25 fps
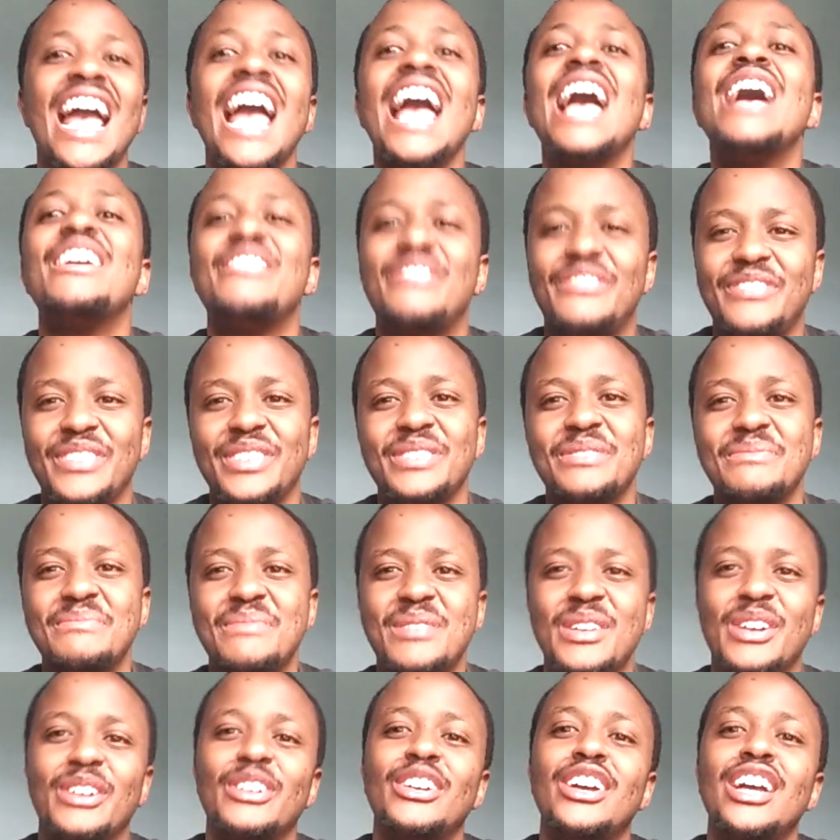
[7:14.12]
F you,
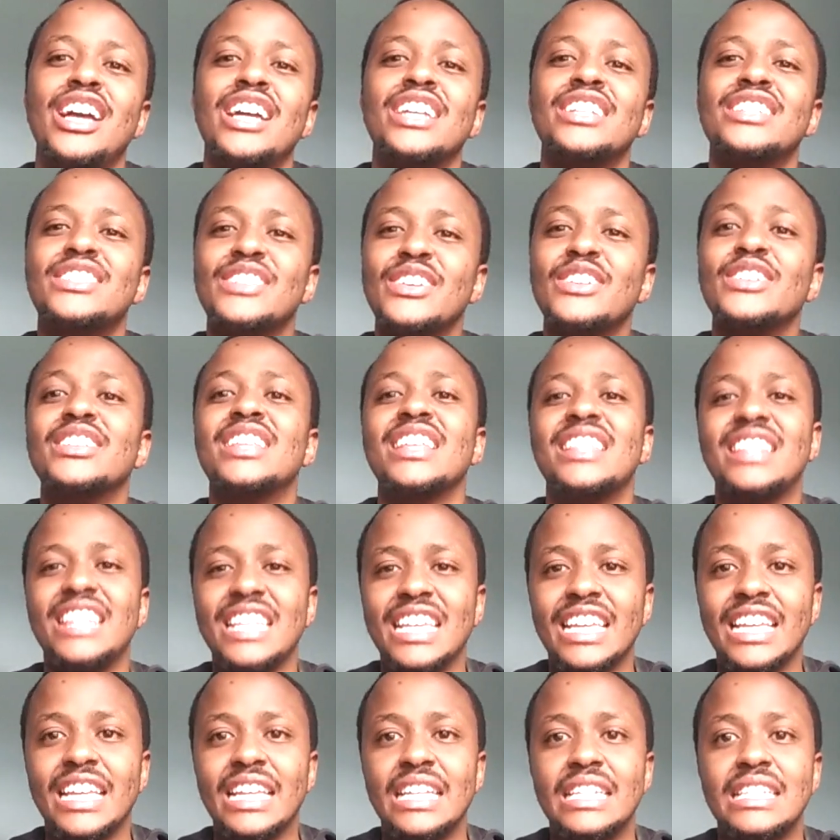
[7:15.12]
bro. So the
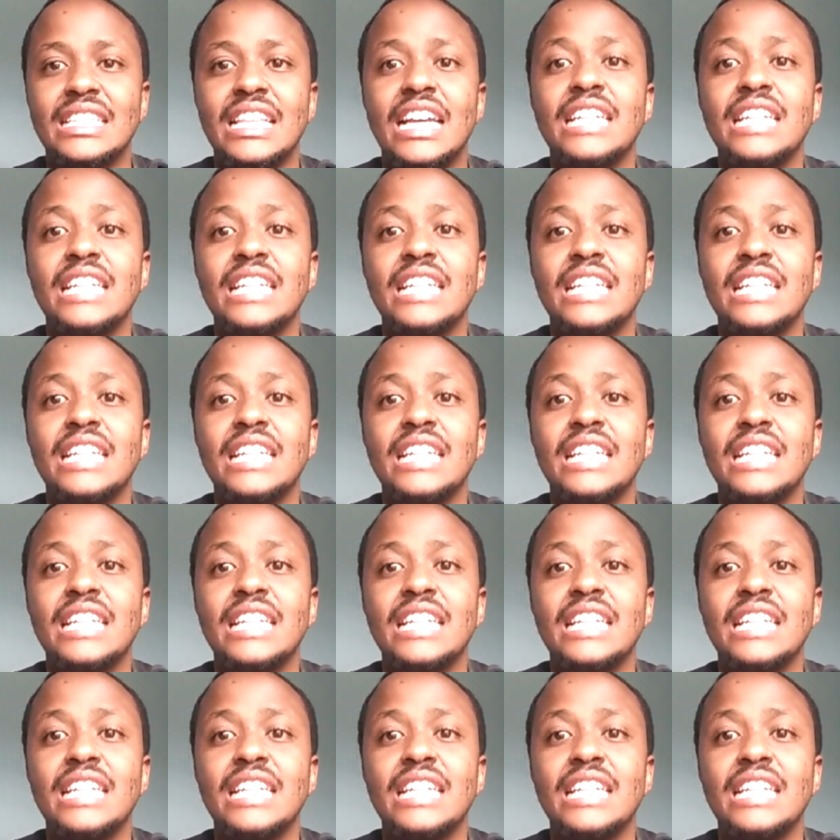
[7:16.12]
thing is